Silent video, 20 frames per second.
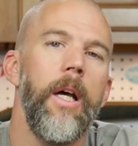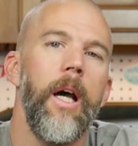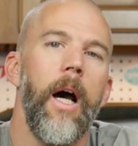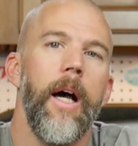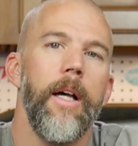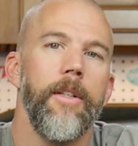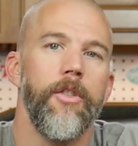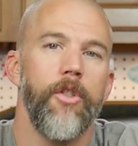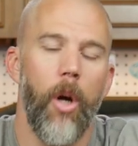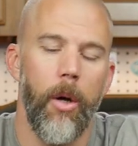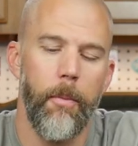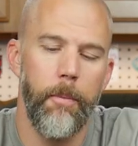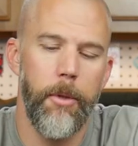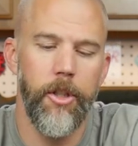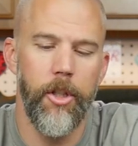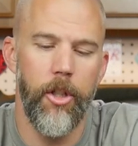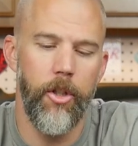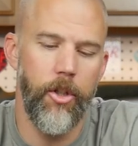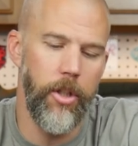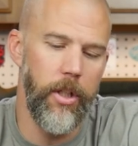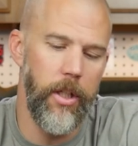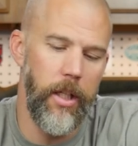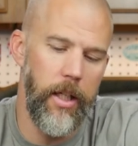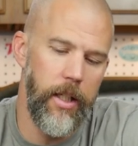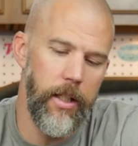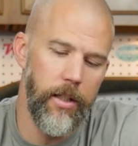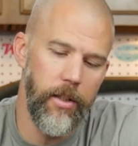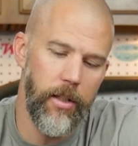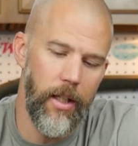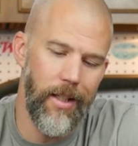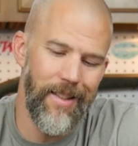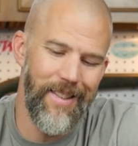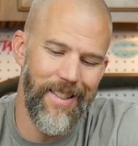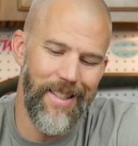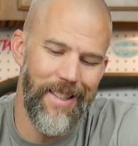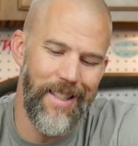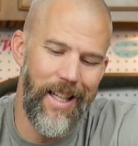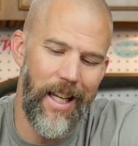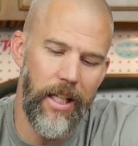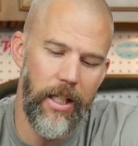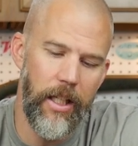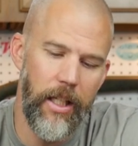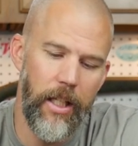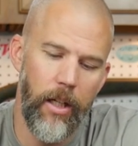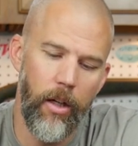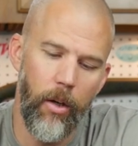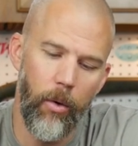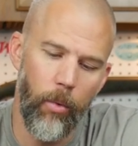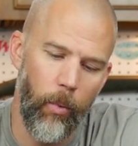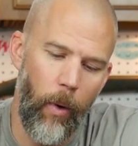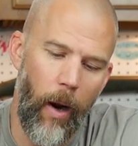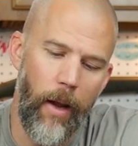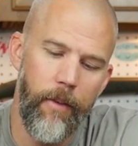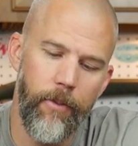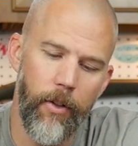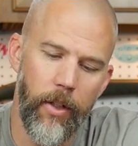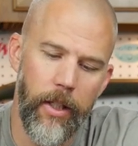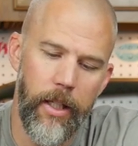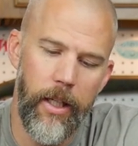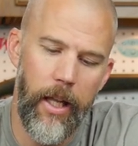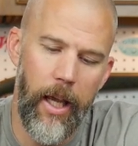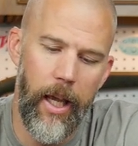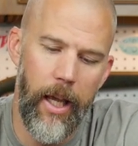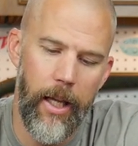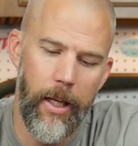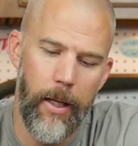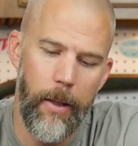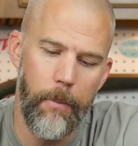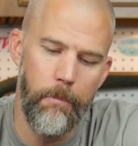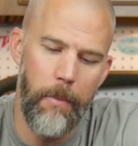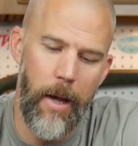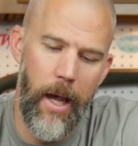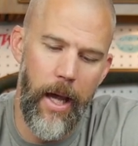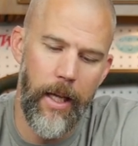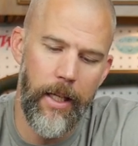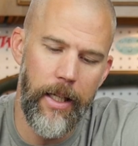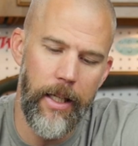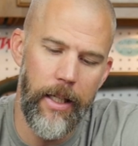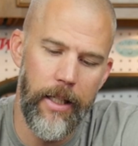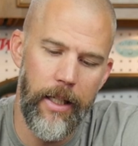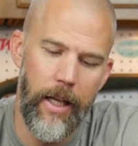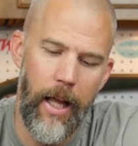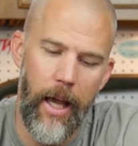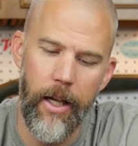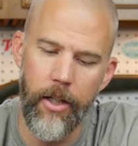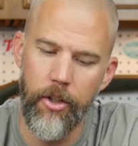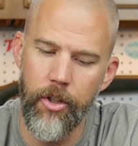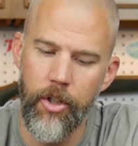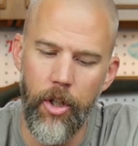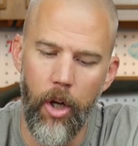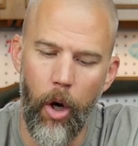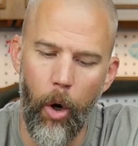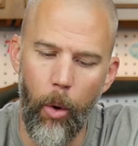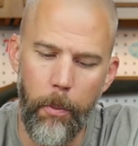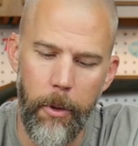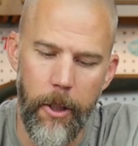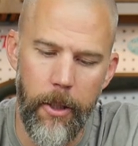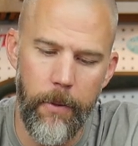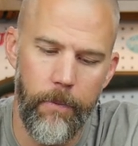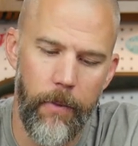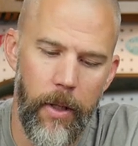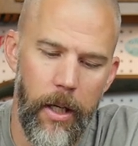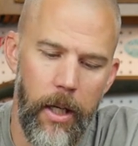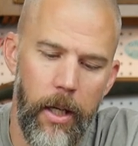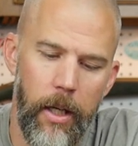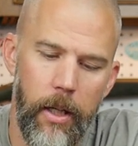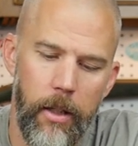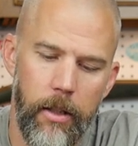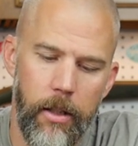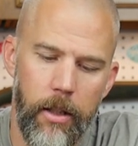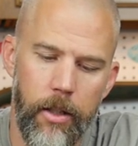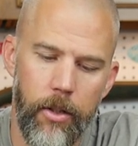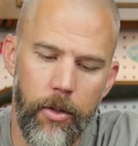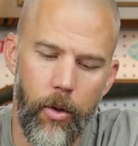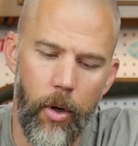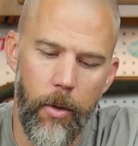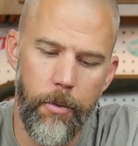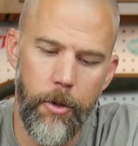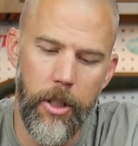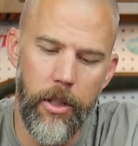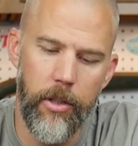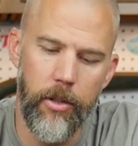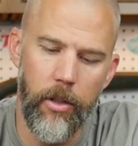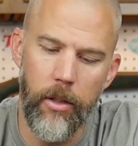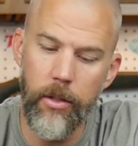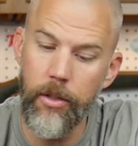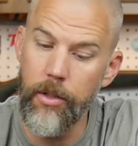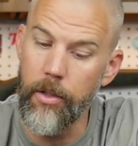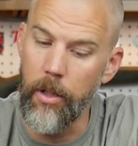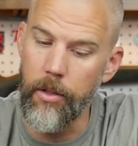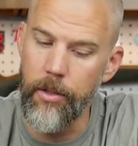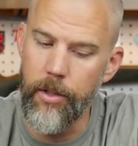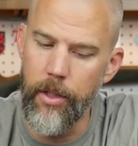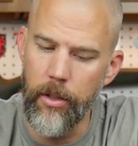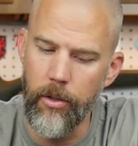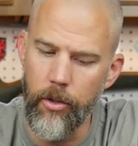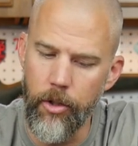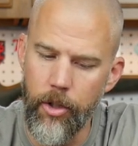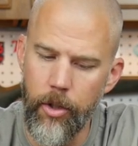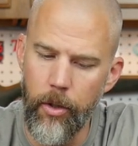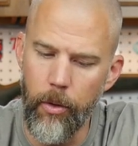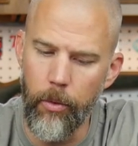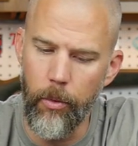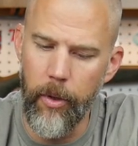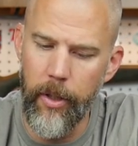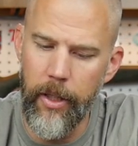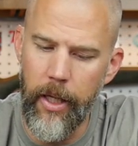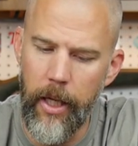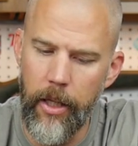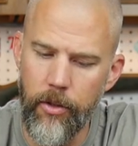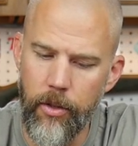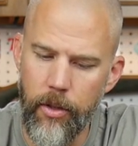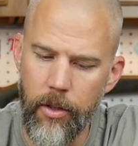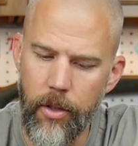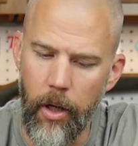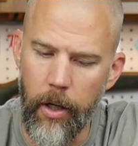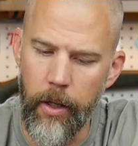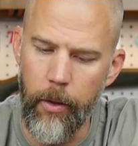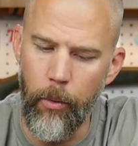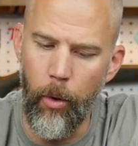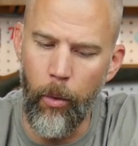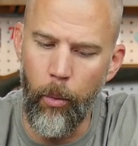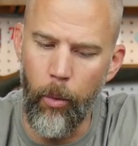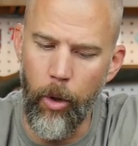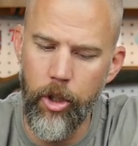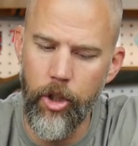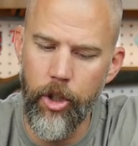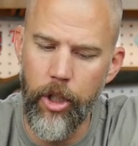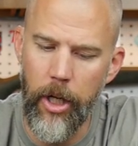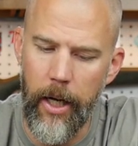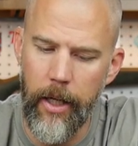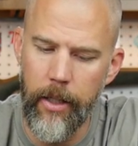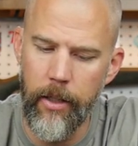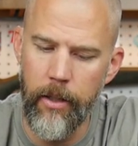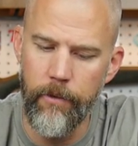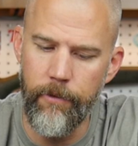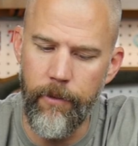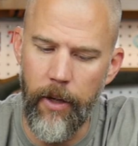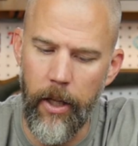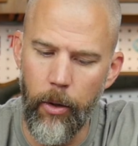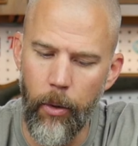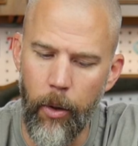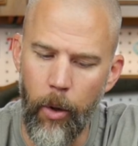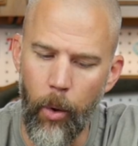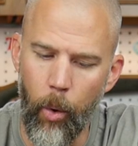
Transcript: Uh, start position is standing, rifle in hand, mag in, action open. The description is on the start signal. Shooter will engage the target with one shot in the following